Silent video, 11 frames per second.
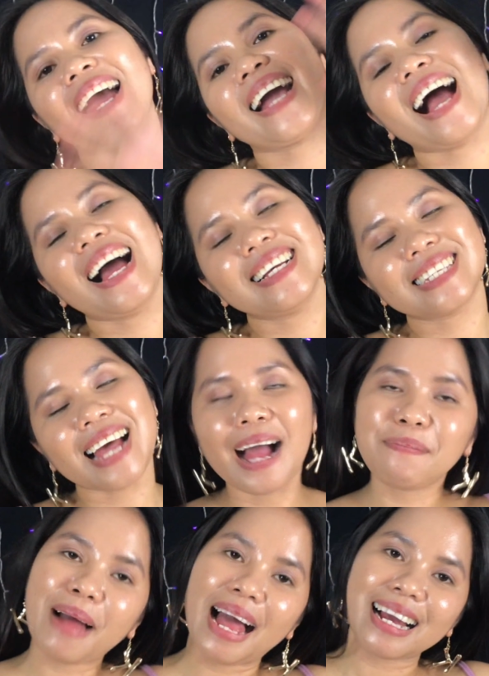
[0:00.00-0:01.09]
Hey guys,
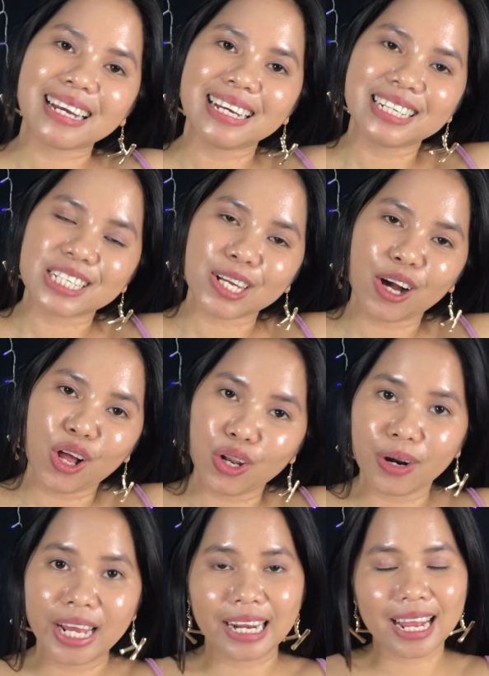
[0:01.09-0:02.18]
I'm back. It's
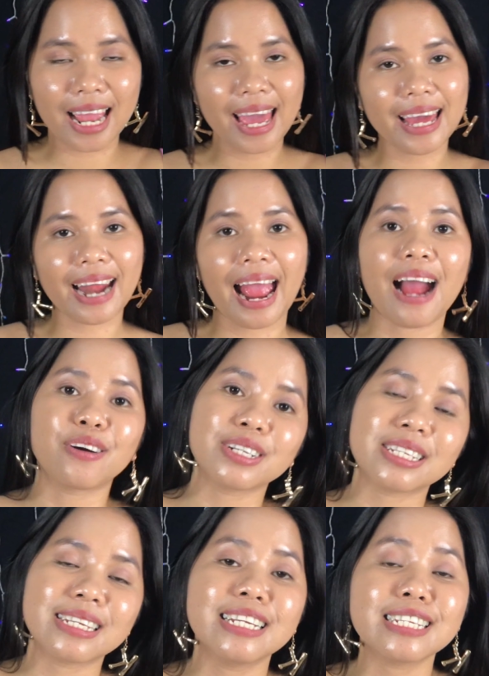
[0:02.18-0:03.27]
already 8
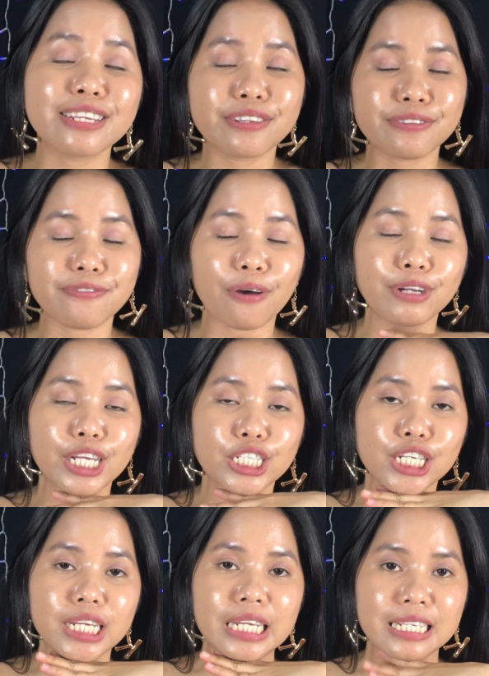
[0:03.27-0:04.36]
hours since this
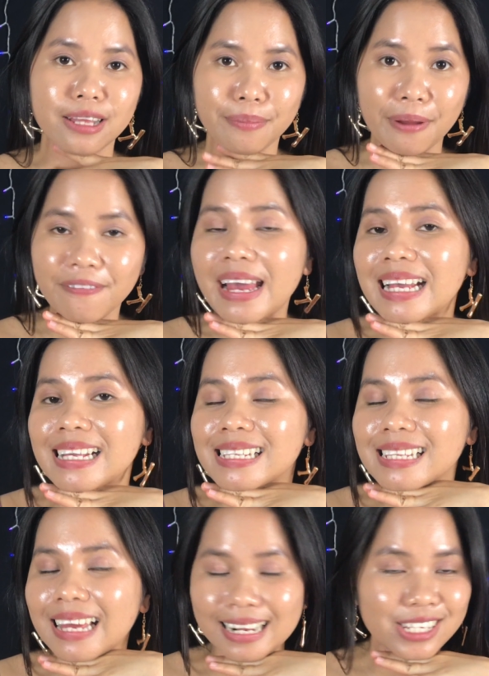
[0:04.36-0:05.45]
foundation is on my
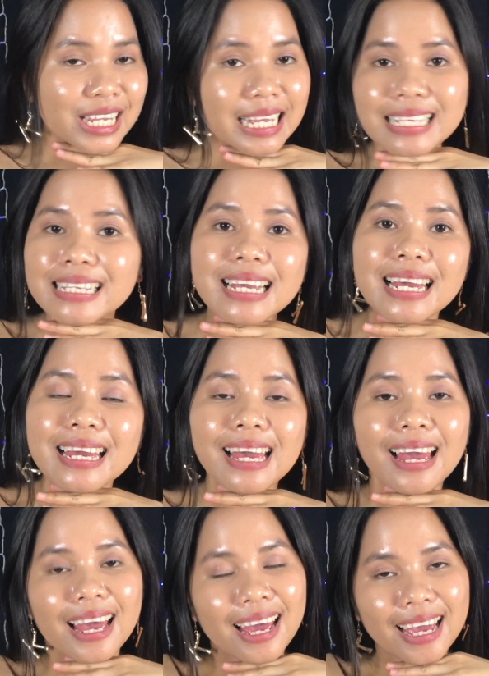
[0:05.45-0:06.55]
face, and as you can see,
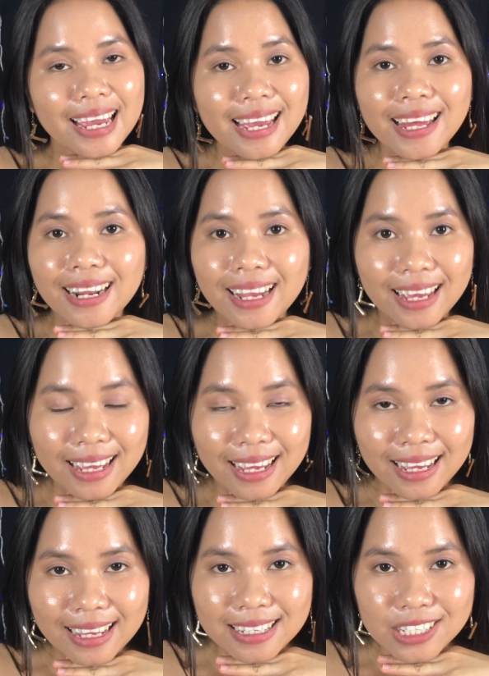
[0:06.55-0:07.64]
it
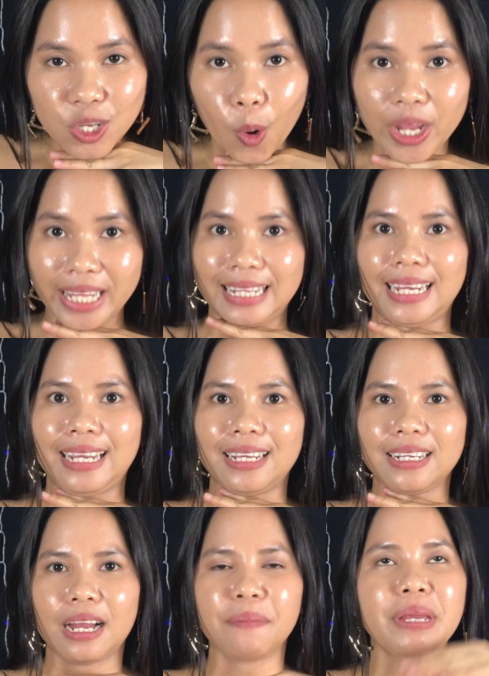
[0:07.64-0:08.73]
is oily.
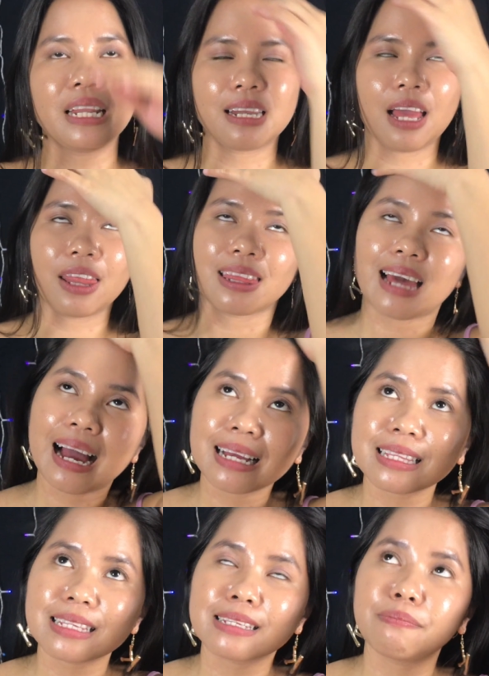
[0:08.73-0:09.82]
I mean,
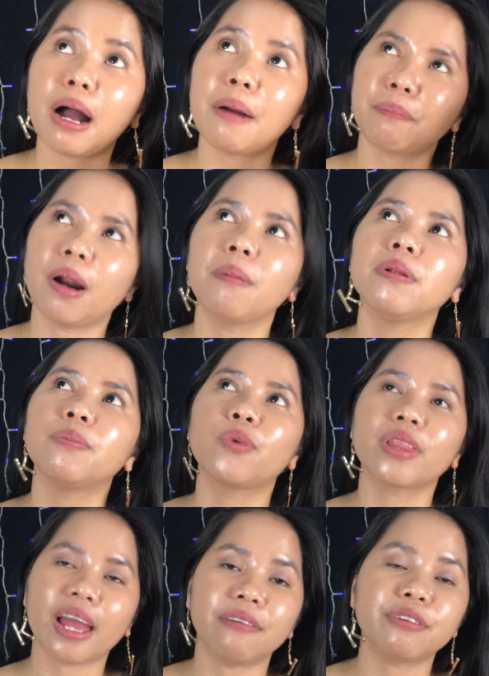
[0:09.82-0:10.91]
that's my problem
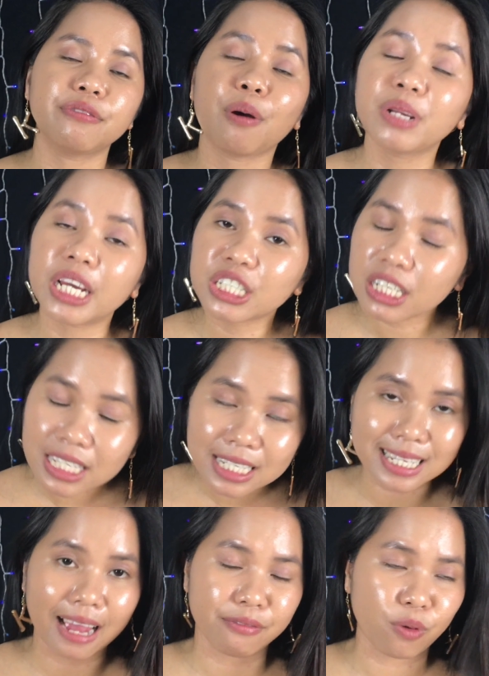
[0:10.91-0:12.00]
with every foundation,
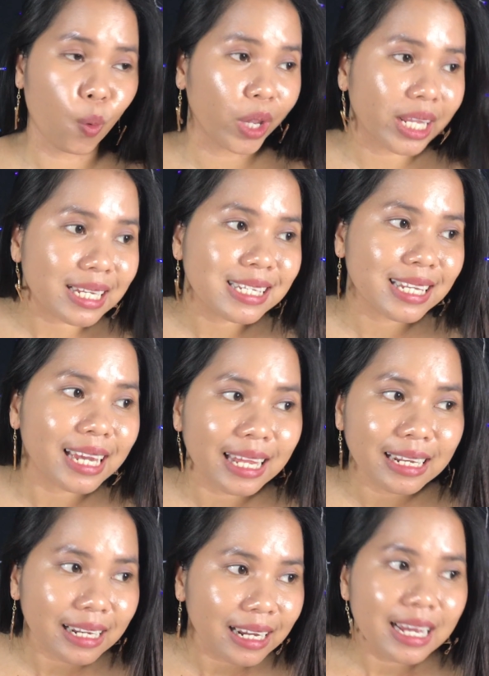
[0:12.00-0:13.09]
since I have oily
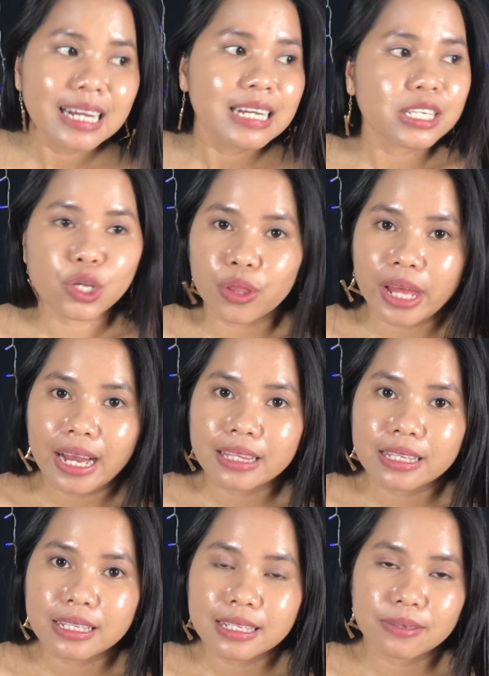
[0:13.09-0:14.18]
skin. So
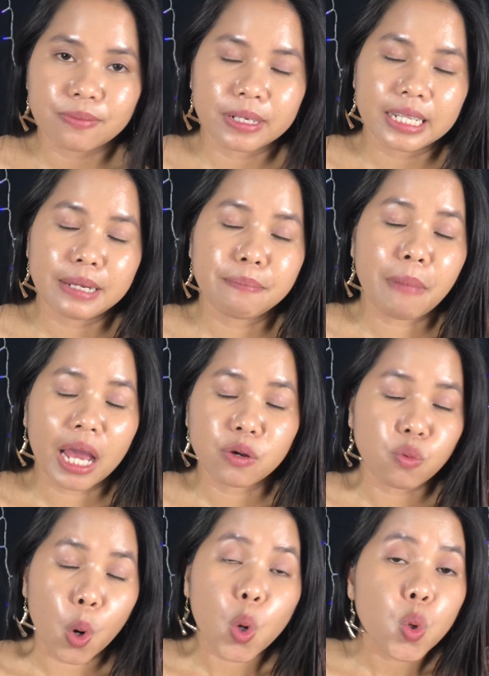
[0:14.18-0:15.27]
that's really
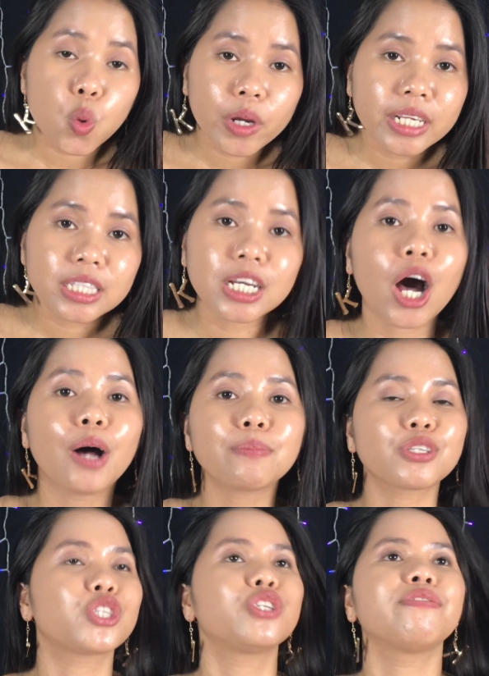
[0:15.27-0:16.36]
my woe when it
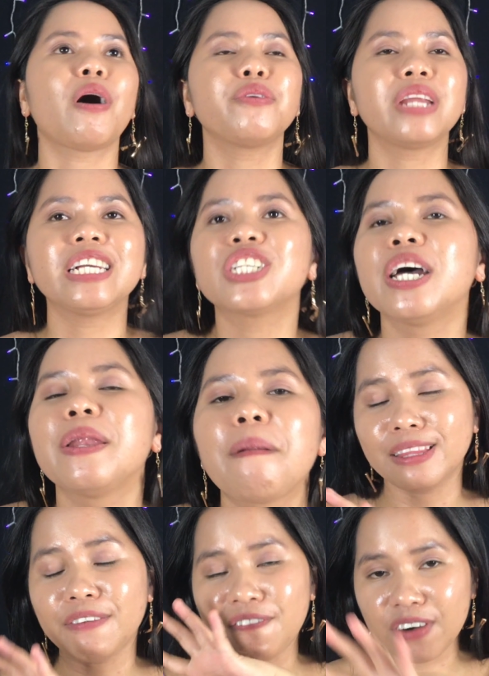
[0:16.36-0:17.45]
comes to foundation.
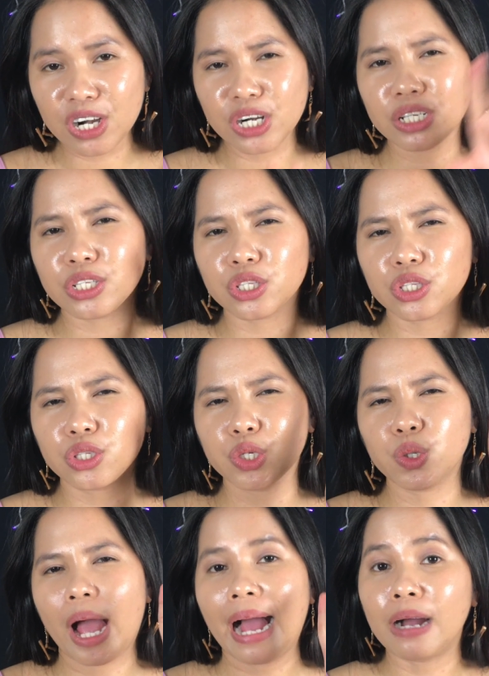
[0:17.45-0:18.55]
The first 2